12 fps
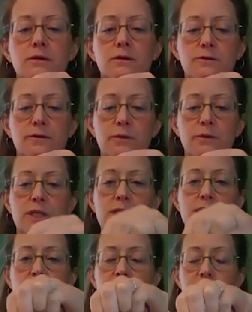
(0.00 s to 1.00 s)
from the
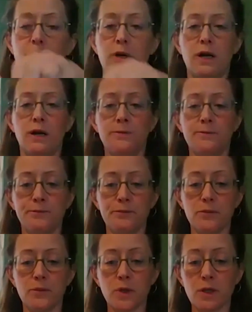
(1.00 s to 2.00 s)
silver part,
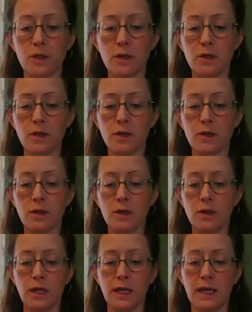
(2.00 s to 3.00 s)

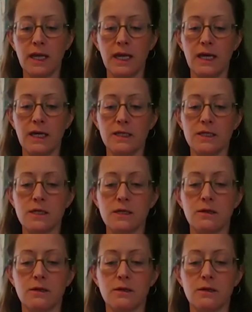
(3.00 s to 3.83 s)
and